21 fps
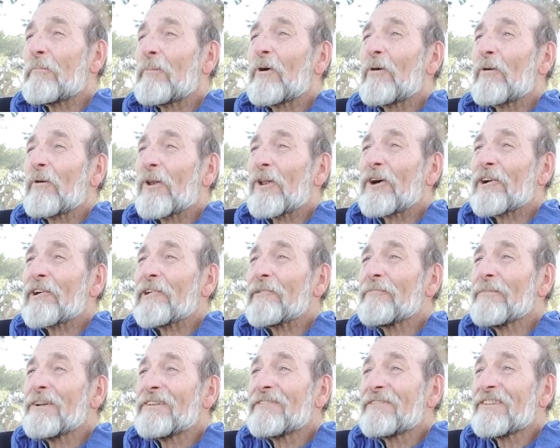a
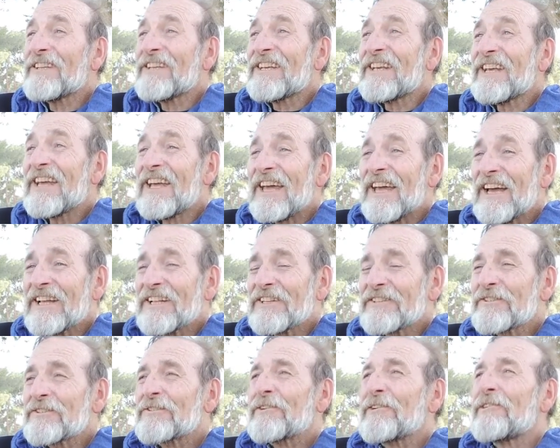polearm
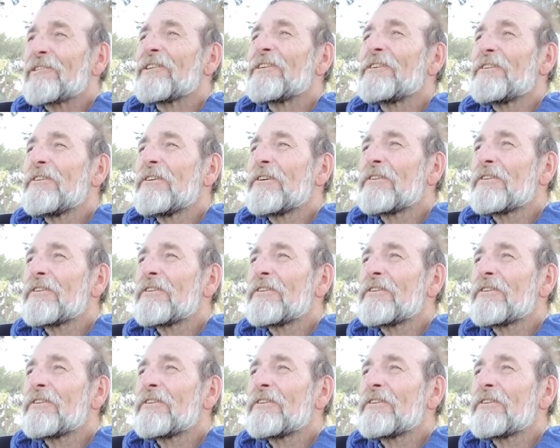and started